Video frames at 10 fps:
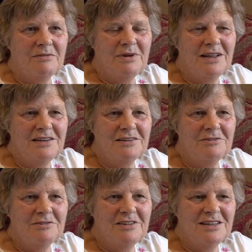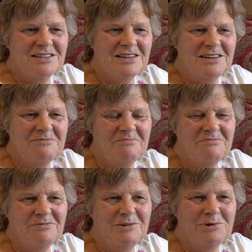We ate a lot of things that
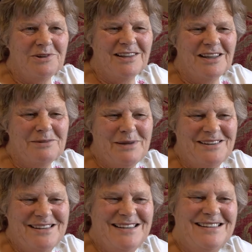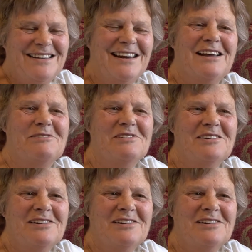we wouldn't think about eating now.